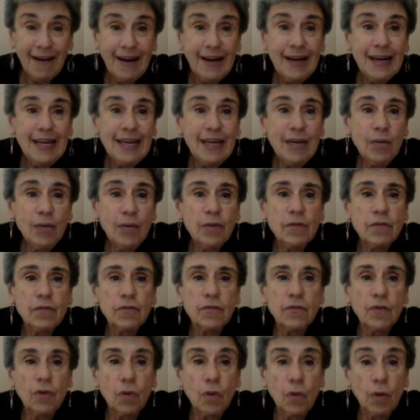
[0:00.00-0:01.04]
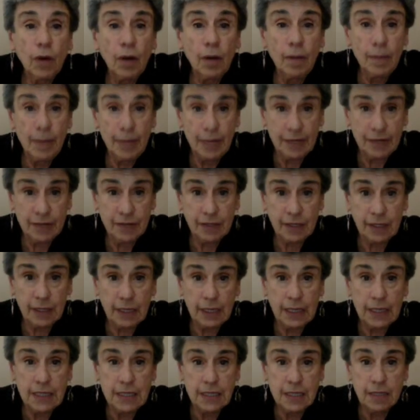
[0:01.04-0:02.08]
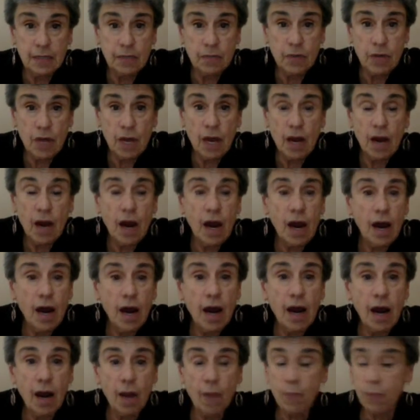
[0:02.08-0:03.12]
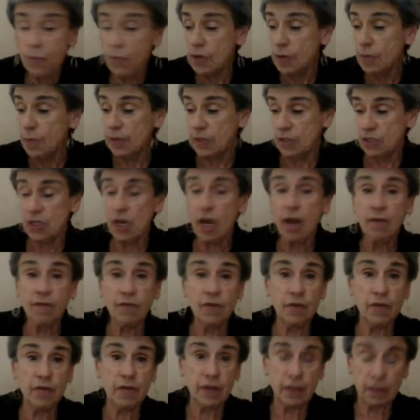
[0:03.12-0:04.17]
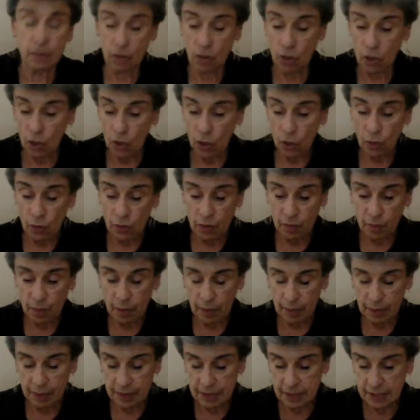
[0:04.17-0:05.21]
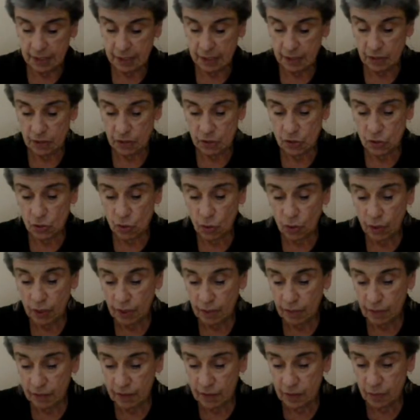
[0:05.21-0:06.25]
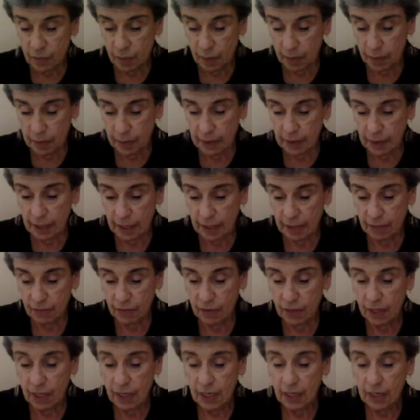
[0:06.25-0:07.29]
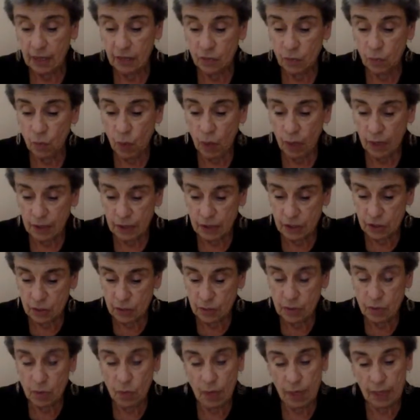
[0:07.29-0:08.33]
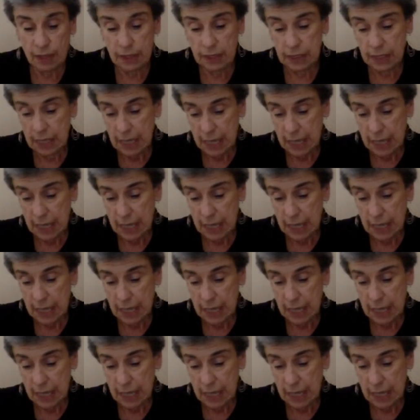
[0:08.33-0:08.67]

And he was so amazing. He did pretty much everything with puppets, and the story of his puppet life is one to be read.